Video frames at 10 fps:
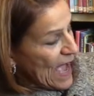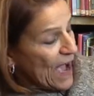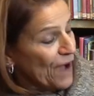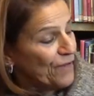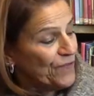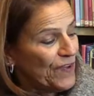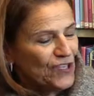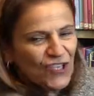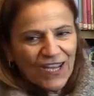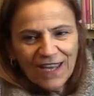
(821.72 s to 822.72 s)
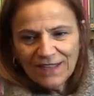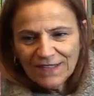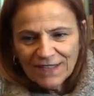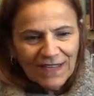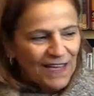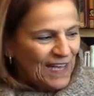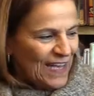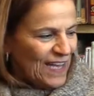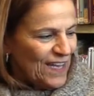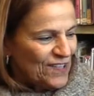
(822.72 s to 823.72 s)
A fish kiss
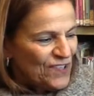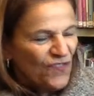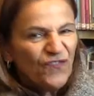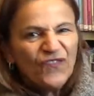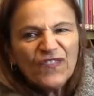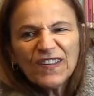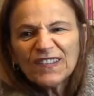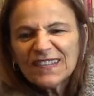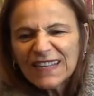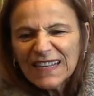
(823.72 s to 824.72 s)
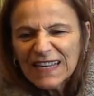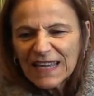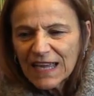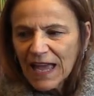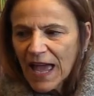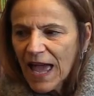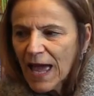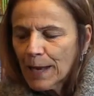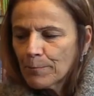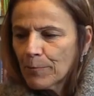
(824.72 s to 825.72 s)
is fizzy
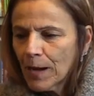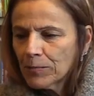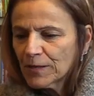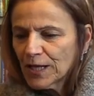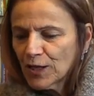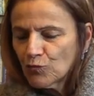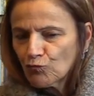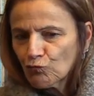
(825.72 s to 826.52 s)
and bubbly.